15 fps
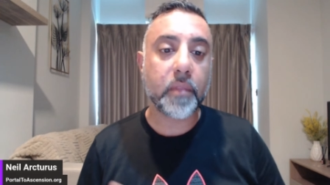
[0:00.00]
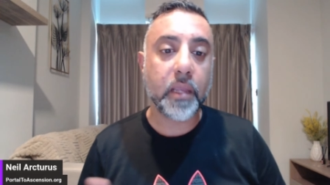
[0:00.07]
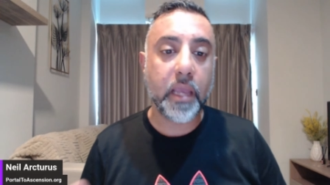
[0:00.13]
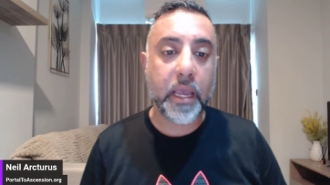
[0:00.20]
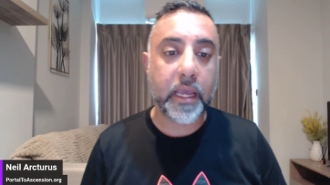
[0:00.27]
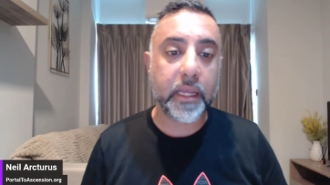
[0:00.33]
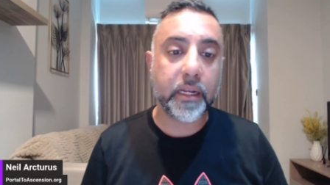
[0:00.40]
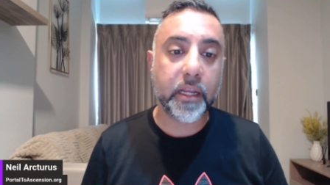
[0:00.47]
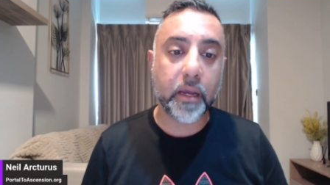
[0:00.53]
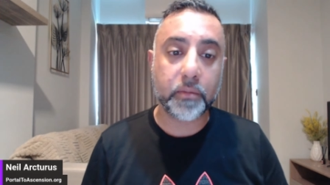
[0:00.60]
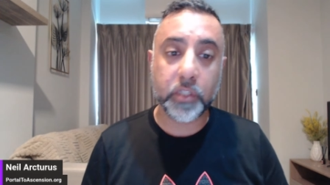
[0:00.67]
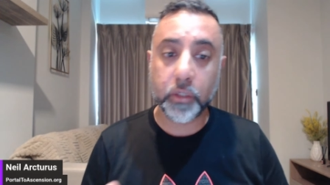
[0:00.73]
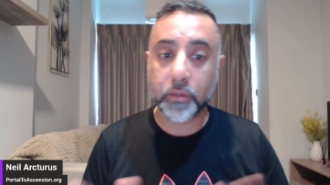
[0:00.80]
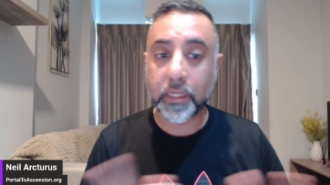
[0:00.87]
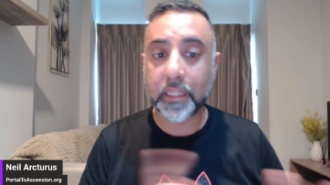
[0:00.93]
And um,
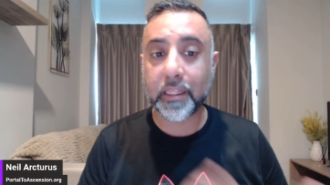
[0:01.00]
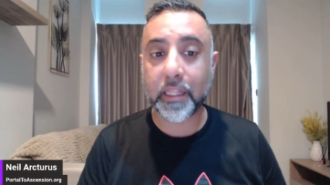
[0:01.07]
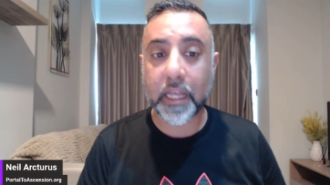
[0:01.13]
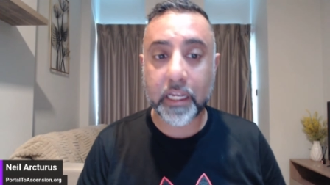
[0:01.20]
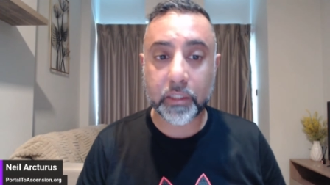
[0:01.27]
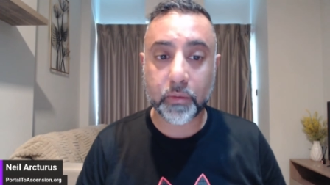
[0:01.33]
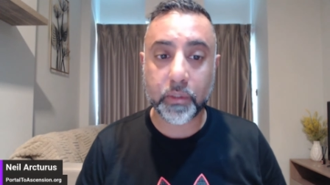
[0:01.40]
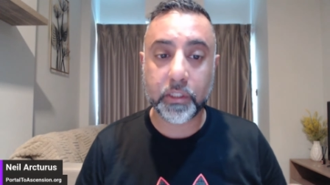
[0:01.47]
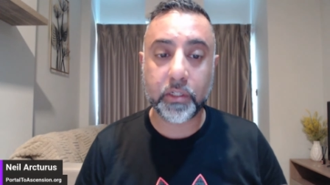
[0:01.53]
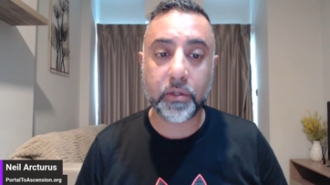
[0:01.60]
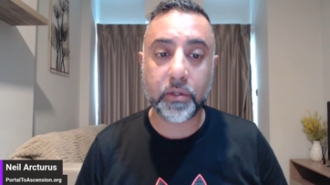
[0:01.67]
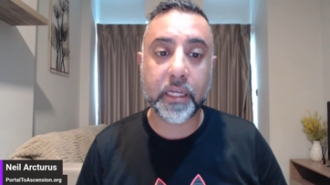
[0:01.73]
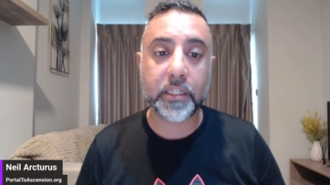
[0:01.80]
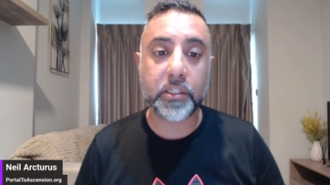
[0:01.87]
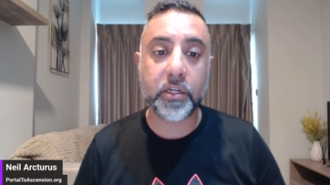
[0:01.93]
she was at the last one too
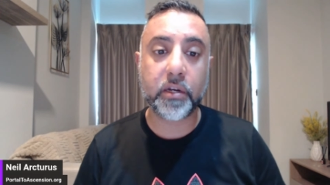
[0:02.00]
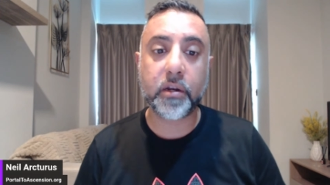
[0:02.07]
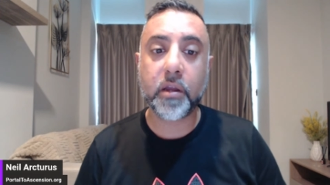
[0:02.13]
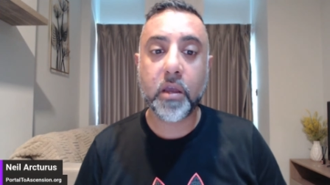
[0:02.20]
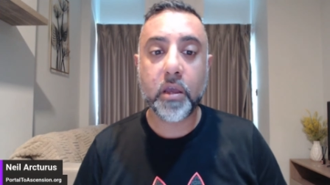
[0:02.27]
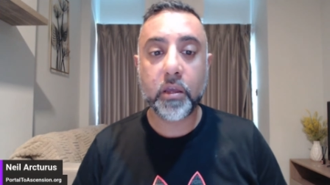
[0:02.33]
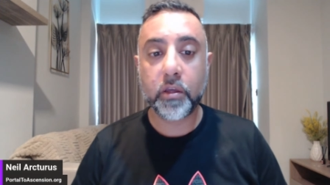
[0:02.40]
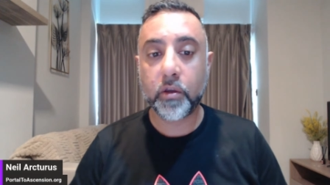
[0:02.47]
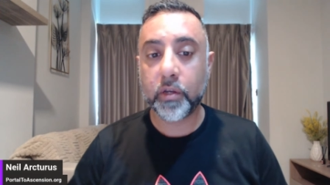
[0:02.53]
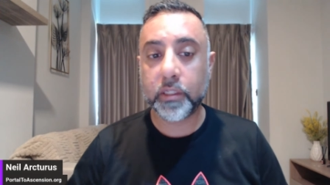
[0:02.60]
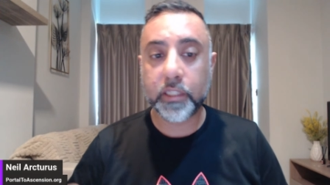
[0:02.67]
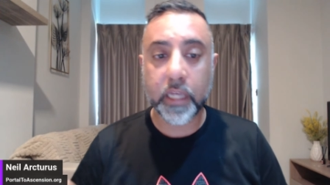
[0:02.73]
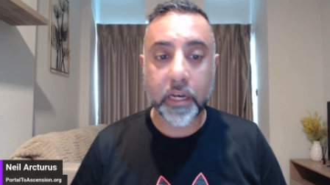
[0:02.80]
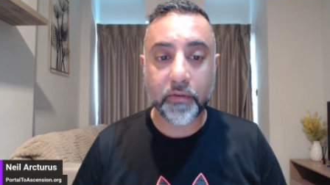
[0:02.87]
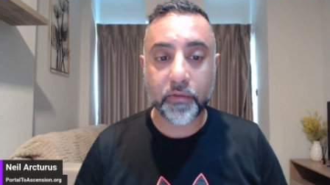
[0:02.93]
last year. You can
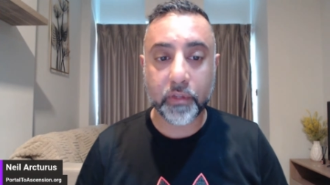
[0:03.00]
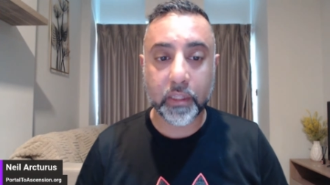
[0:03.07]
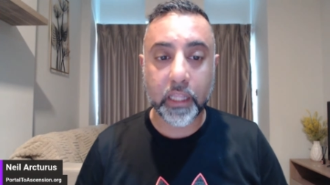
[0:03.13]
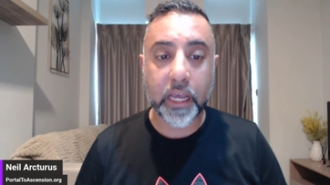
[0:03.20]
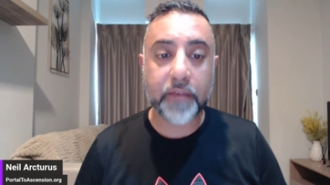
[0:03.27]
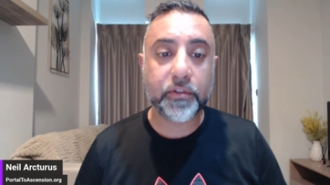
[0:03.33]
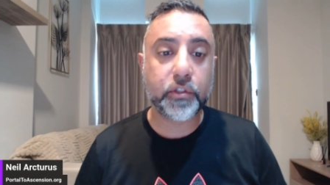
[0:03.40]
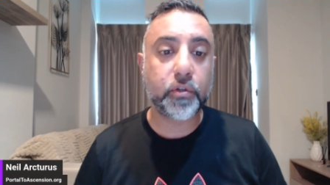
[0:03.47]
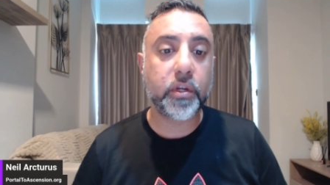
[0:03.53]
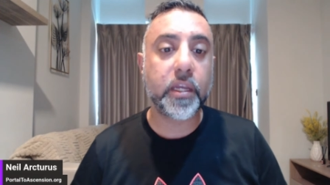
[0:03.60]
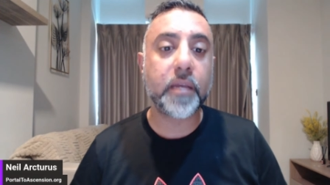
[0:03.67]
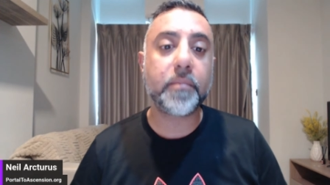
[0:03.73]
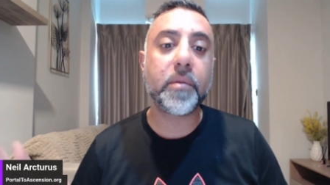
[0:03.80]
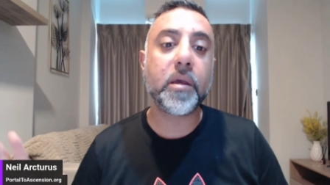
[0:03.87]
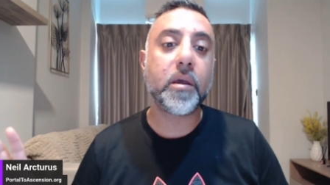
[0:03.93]
sign up for the live
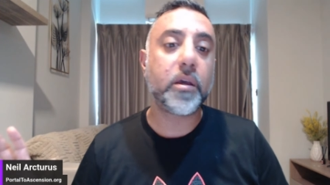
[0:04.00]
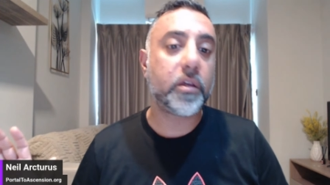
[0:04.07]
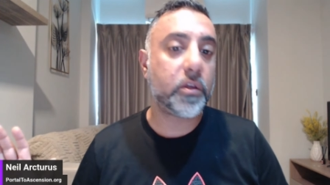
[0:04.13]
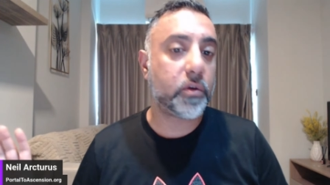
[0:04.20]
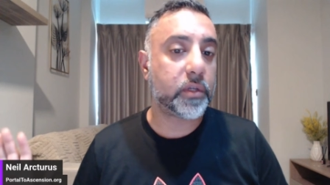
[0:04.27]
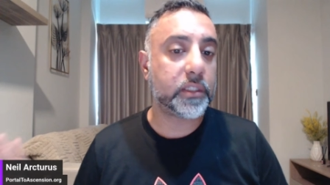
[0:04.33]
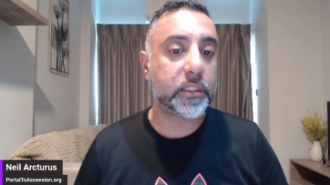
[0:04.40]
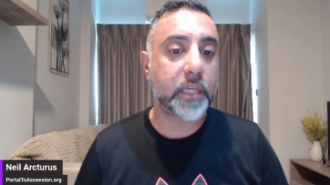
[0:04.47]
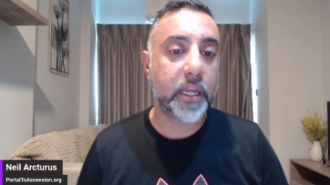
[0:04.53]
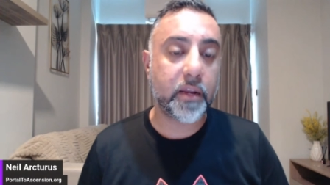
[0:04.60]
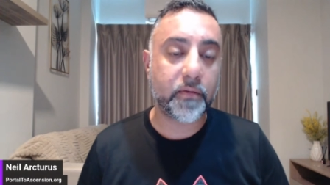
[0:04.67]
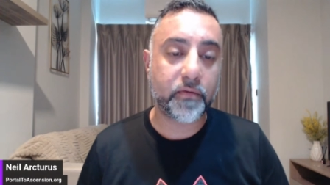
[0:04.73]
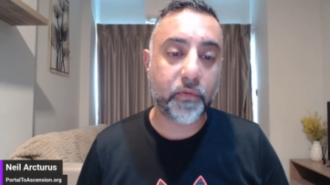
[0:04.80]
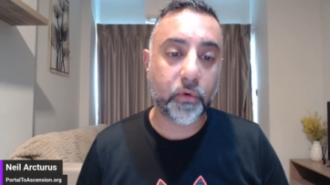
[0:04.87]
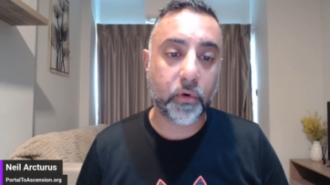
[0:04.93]
stream. You can sign
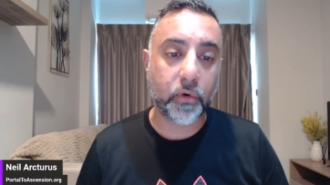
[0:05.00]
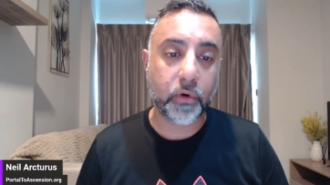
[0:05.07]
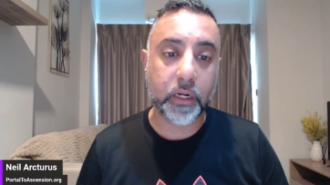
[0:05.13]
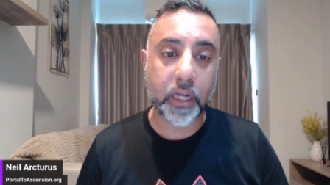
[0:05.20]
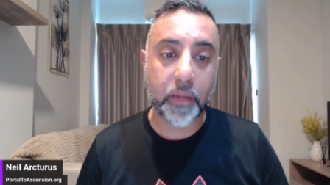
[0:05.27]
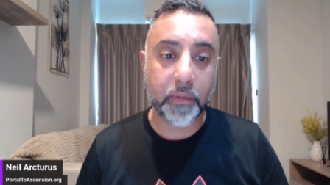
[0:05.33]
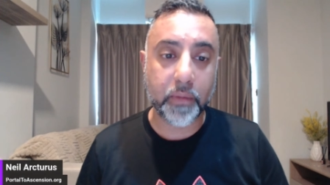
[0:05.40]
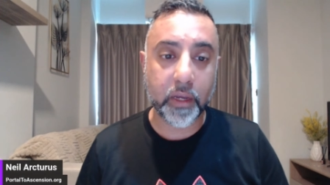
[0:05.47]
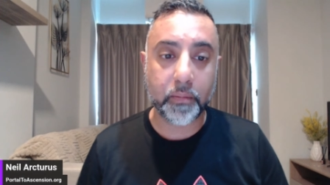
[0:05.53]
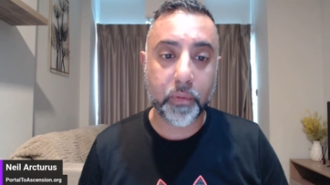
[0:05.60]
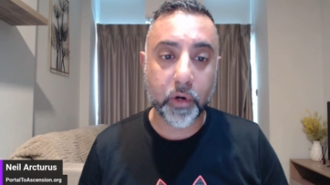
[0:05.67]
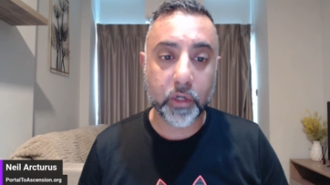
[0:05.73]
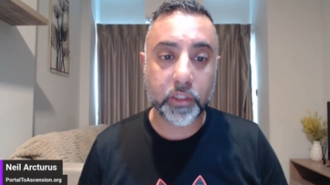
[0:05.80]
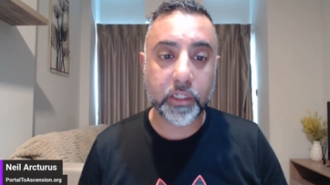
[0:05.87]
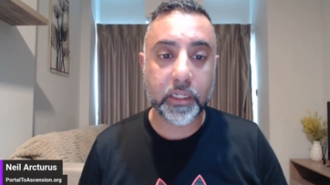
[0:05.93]
up for coming in
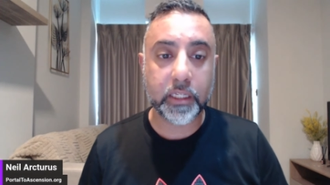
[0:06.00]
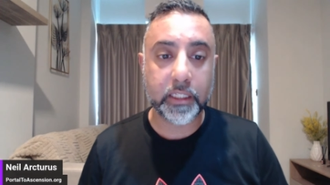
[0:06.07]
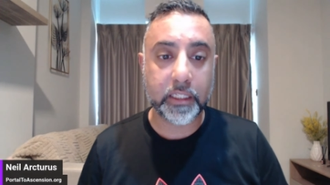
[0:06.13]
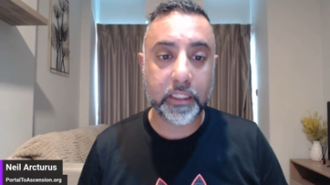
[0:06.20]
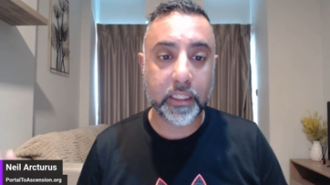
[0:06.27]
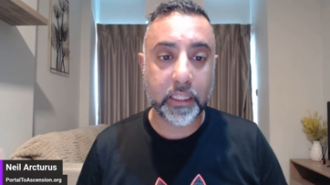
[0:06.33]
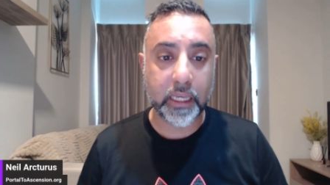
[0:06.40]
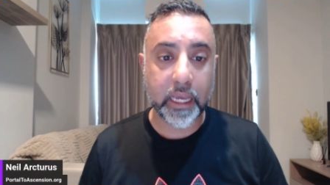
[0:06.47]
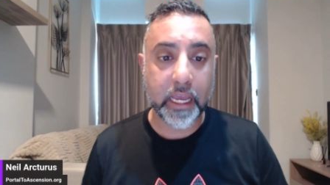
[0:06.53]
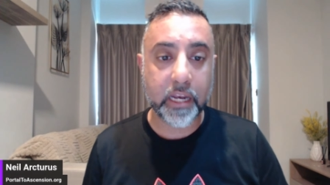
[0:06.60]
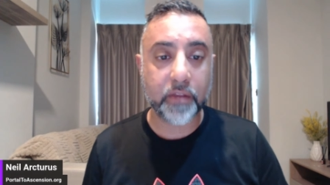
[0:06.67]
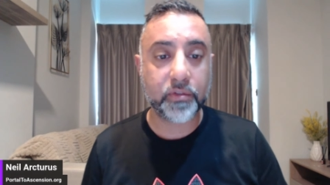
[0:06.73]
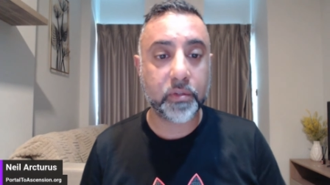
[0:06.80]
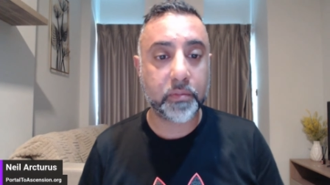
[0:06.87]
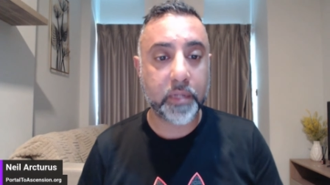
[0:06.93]
person. It's in the end
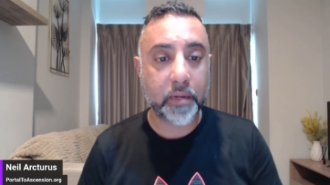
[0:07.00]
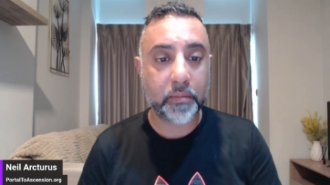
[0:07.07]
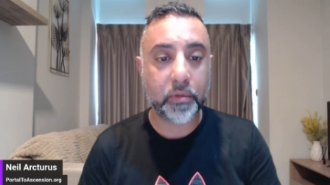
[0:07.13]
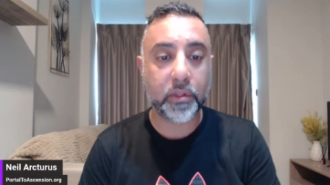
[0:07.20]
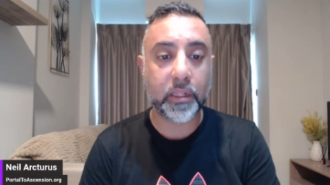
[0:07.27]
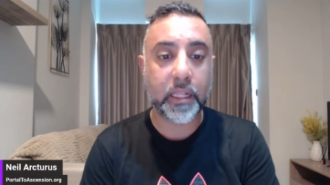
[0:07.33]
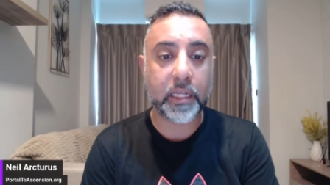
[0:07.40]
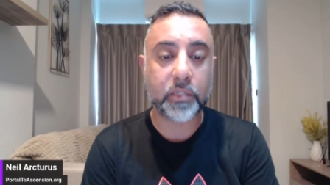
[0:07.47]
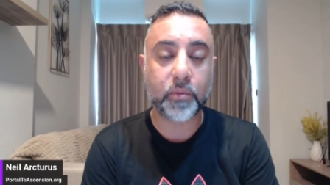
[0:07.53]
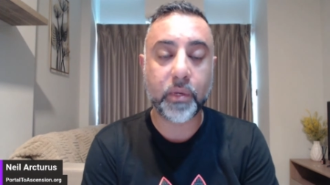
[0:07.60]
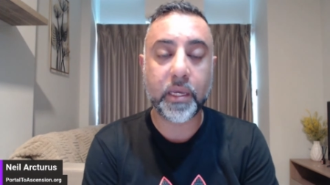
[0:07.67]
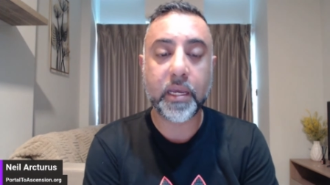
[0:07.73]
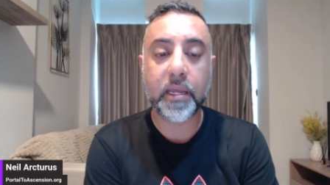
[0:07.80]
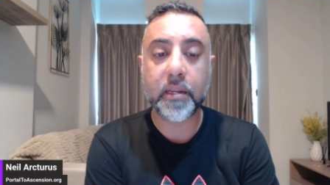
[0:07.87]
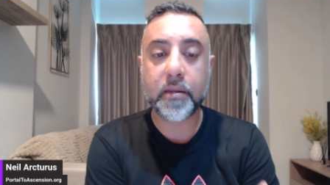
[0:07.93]
of September, the last
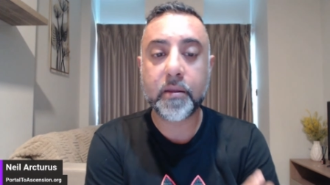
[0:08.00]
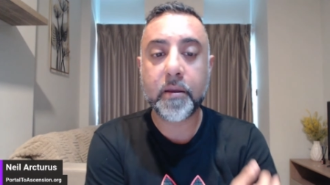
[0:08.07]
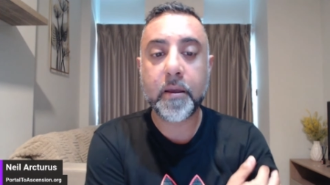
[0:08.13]
weekend.